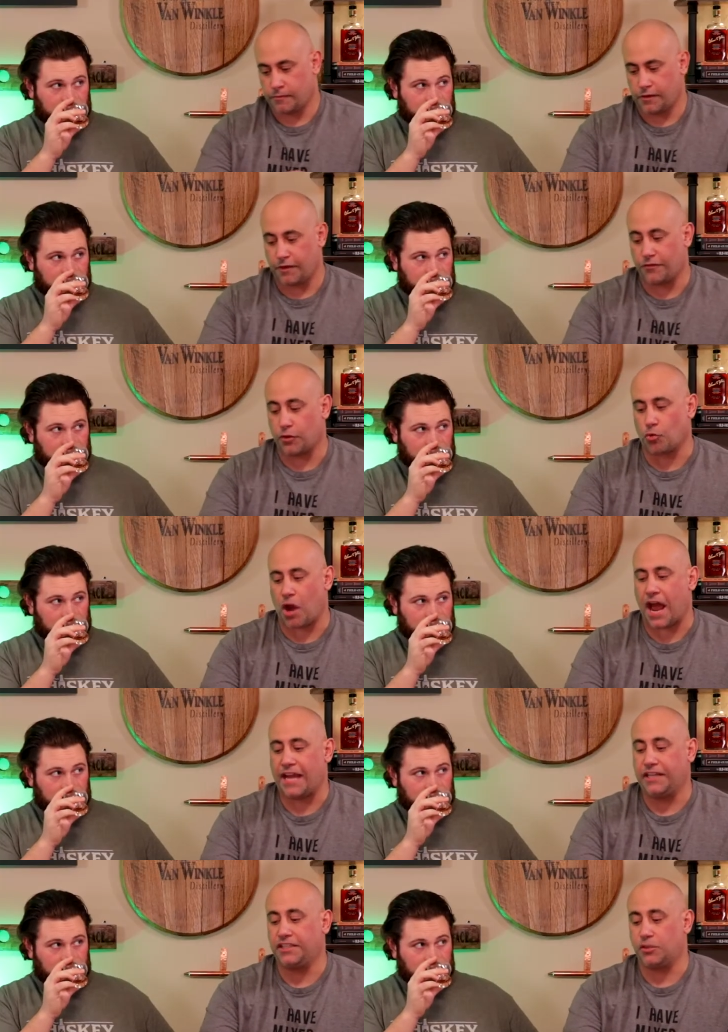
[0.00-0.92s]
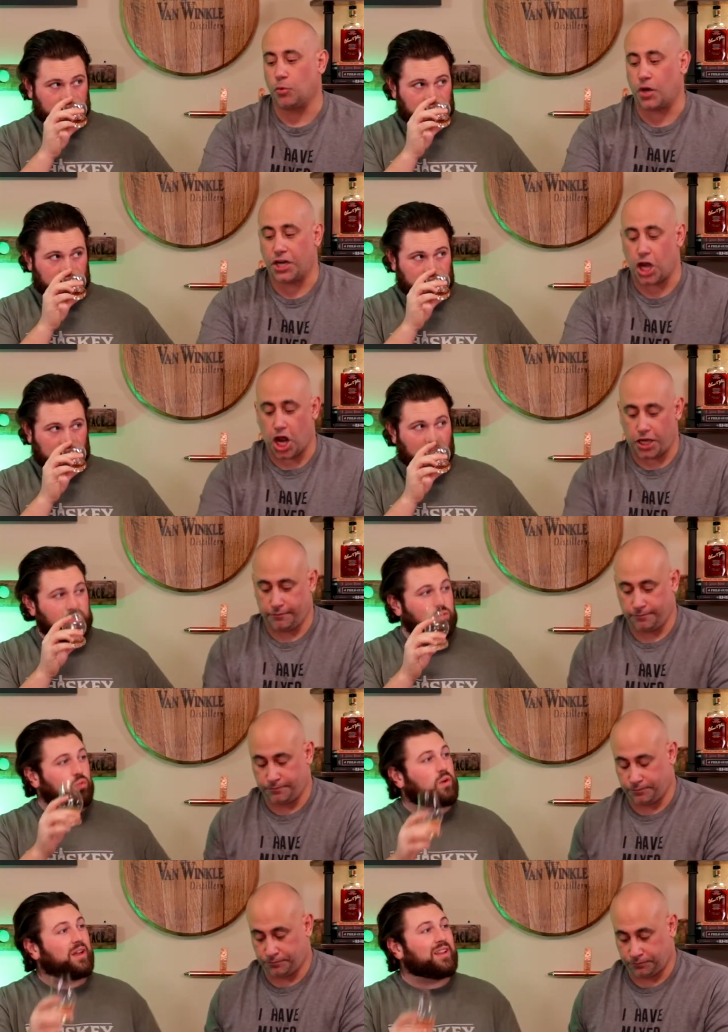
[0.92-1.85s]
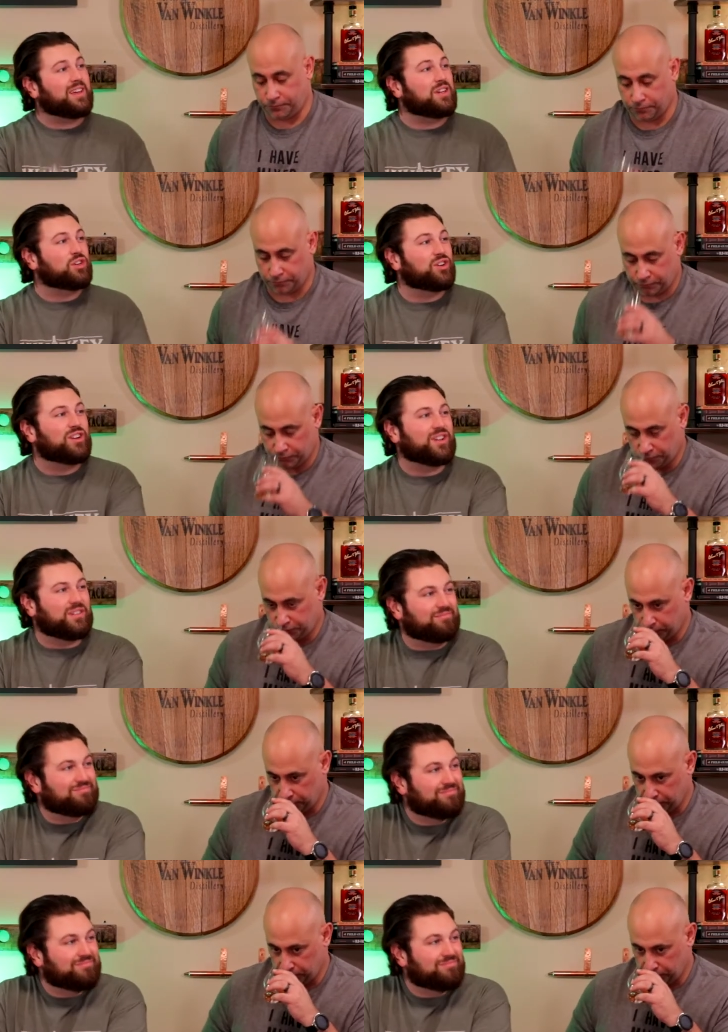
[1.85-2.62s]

Speaker 1: of the rind and whatnot.
Speaker 2: It's really good